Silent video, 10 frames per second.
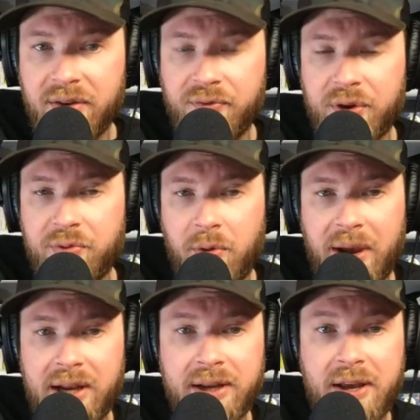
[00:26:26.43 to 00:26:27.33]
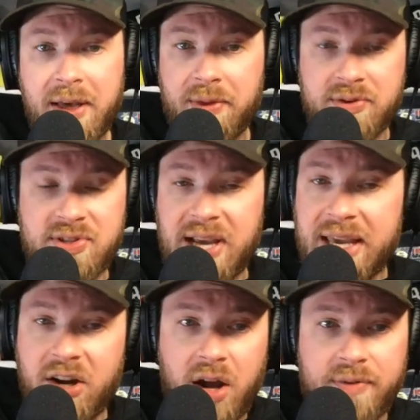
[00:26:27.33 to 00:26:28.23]
in free throw rate. They're
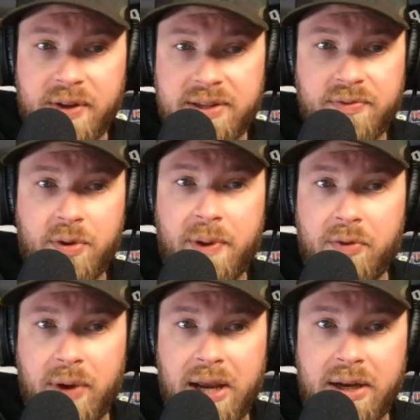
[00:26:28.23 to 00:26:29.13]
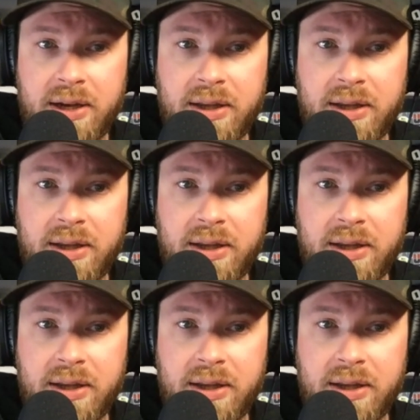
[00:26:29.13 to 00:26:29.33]
second in offensive rebound rate.